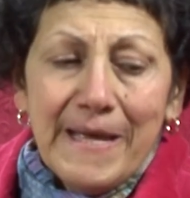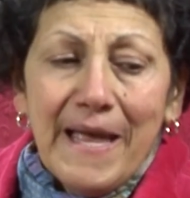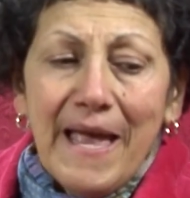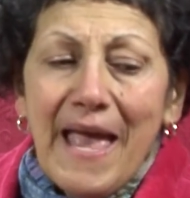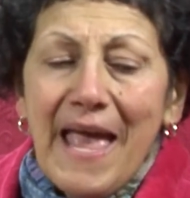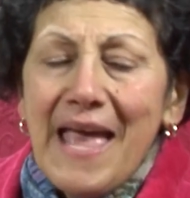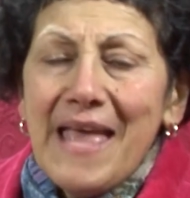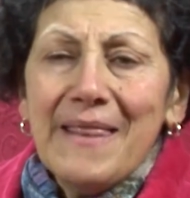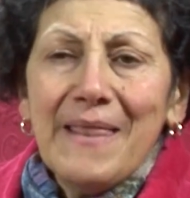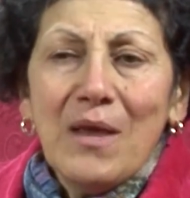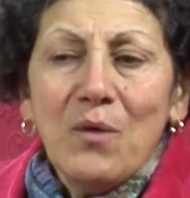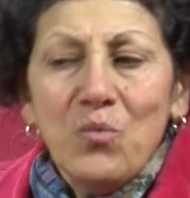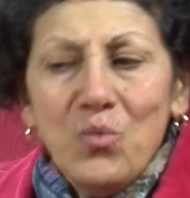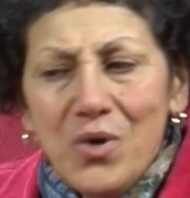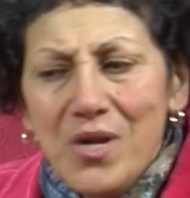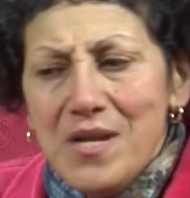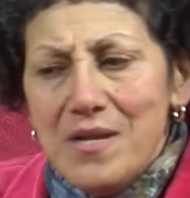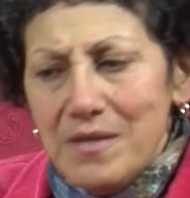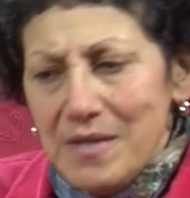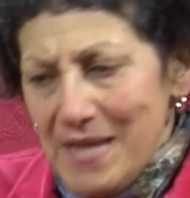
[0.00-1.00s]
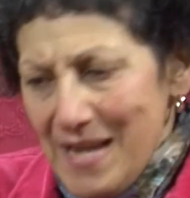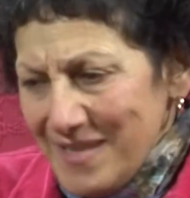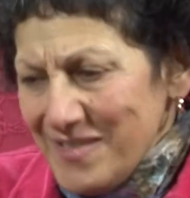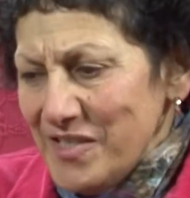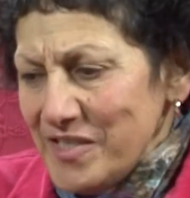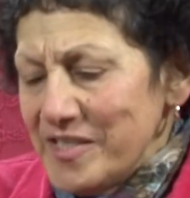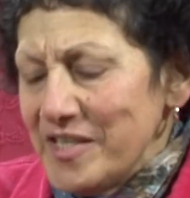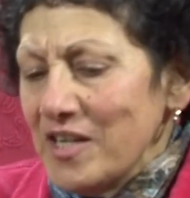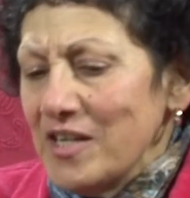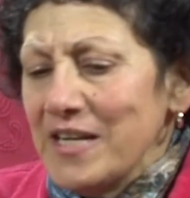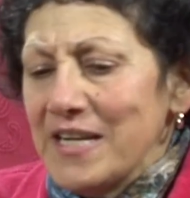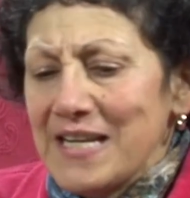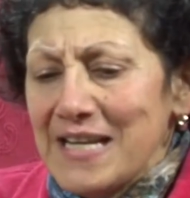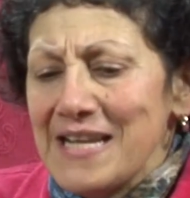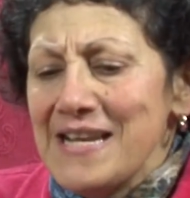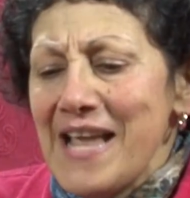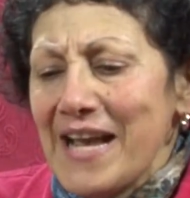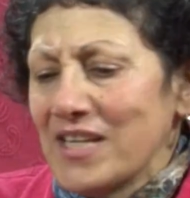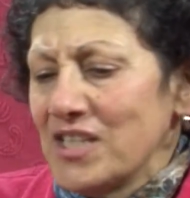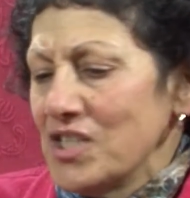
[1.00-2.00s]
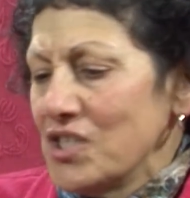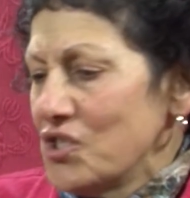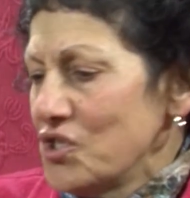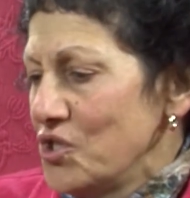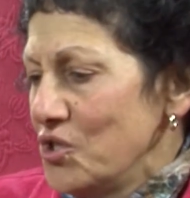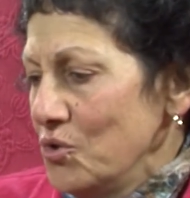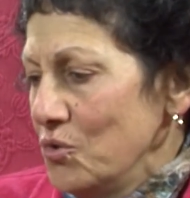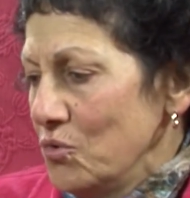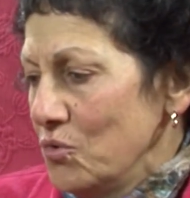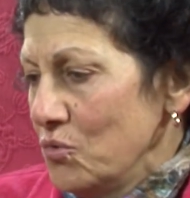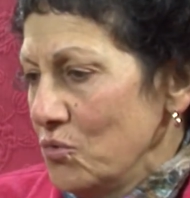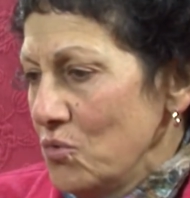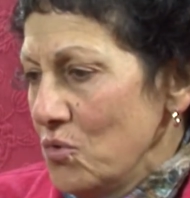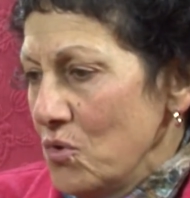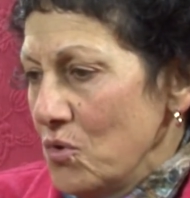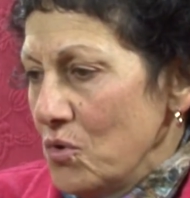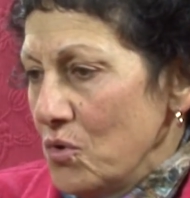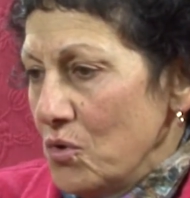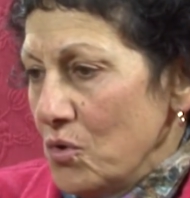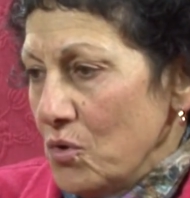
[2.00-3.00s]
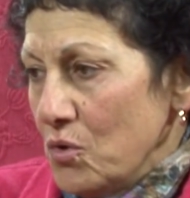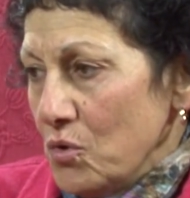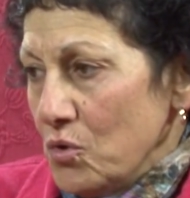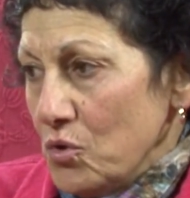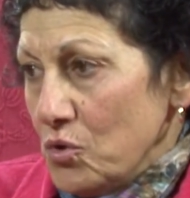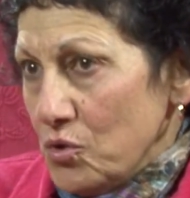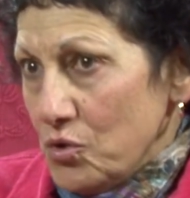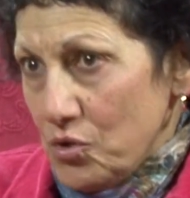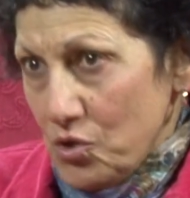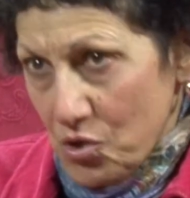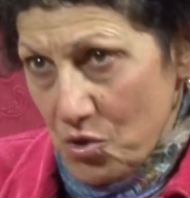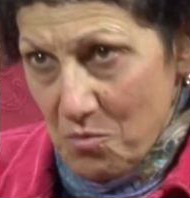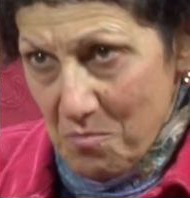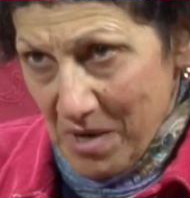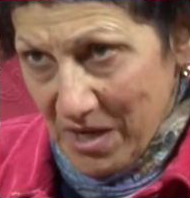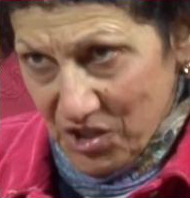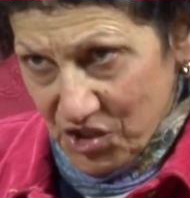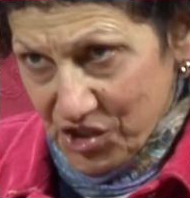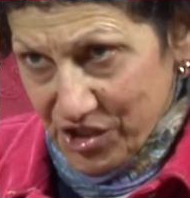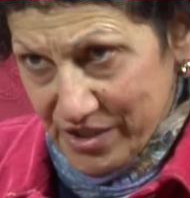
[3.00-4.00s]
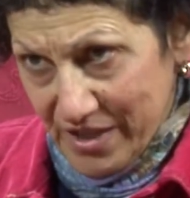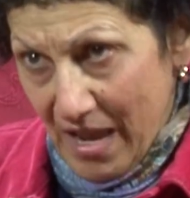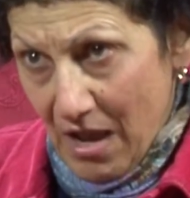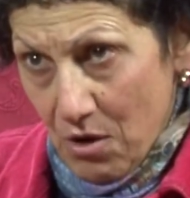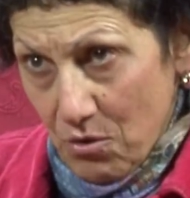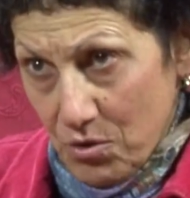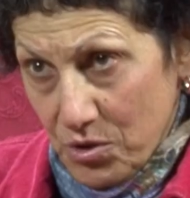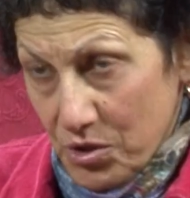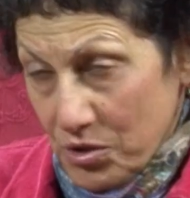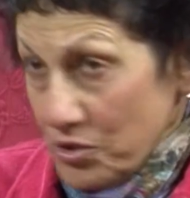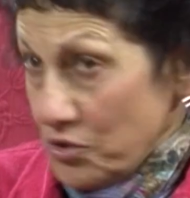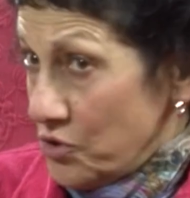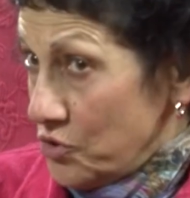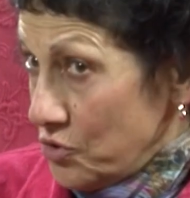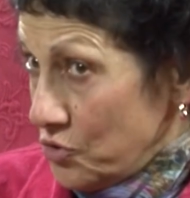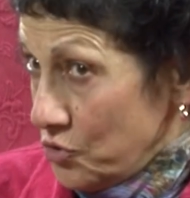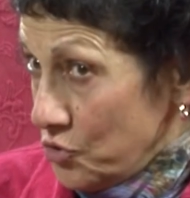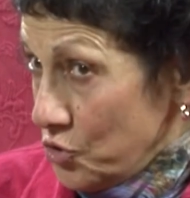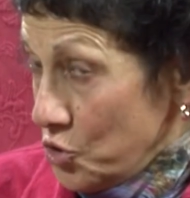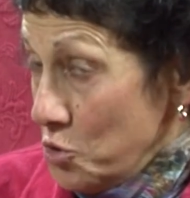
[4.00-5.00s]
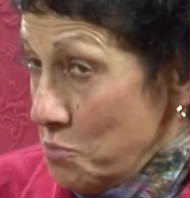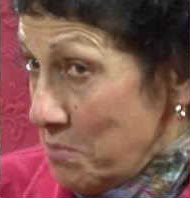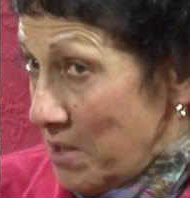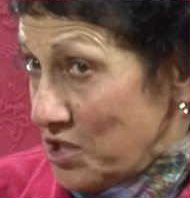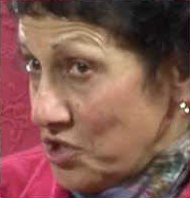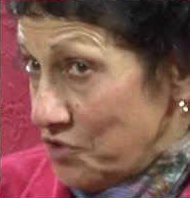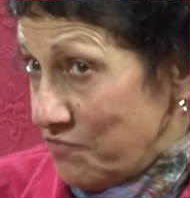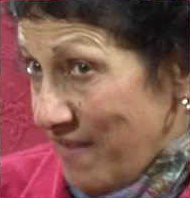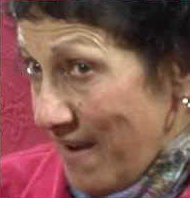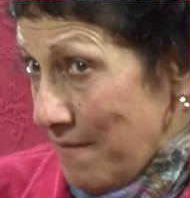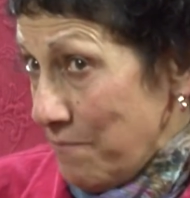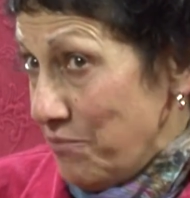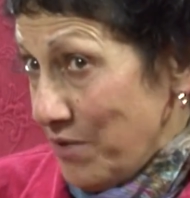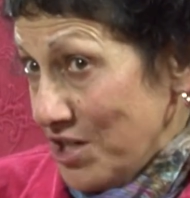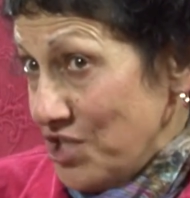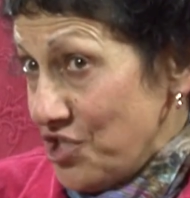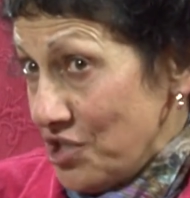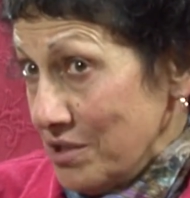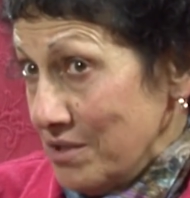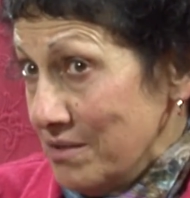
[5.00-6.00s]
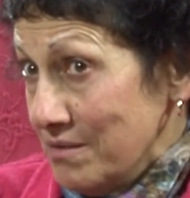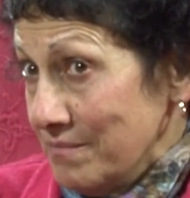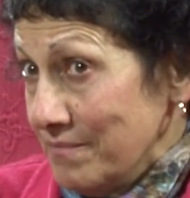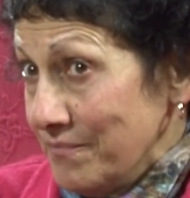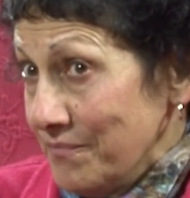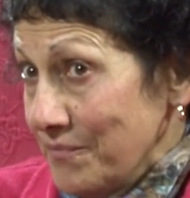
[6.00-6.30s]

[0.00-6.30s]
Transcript: And they wouldn't necessarily connect it to too much sound or too much vibration.